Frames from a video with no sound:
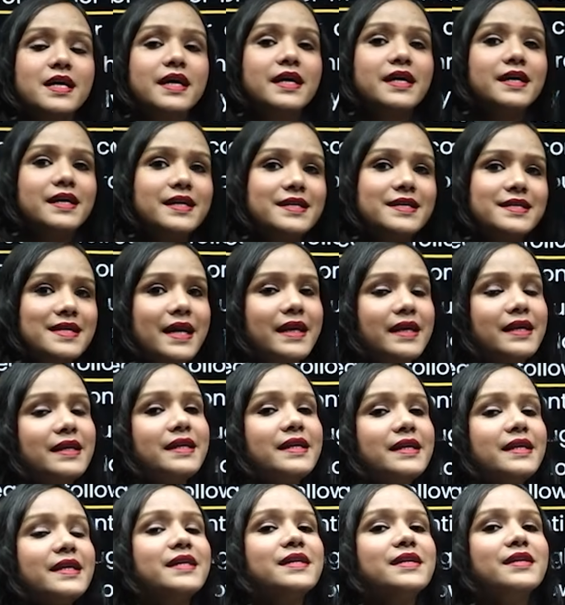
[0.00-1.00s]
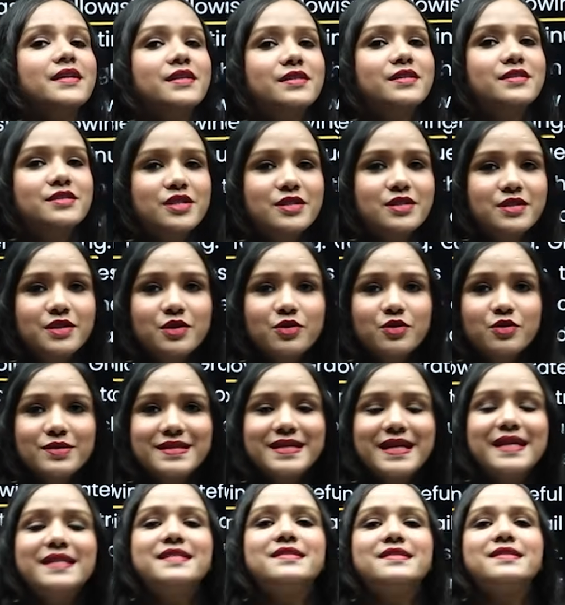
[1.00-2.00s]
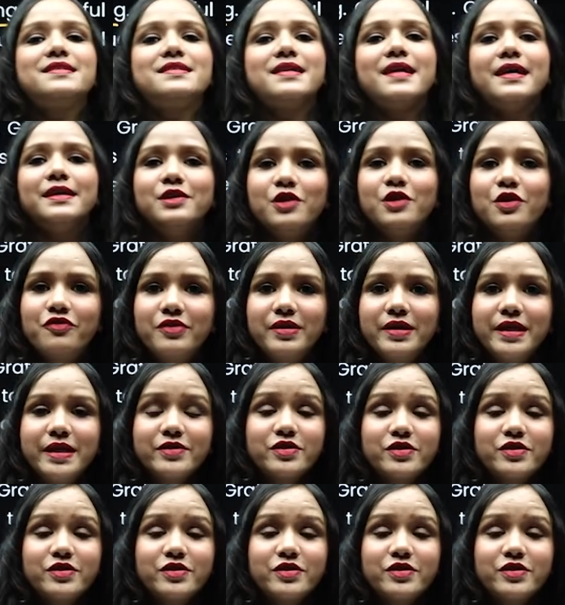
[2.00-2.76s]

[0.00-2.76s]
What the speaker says: He suddenly just, sensed a sigh of release,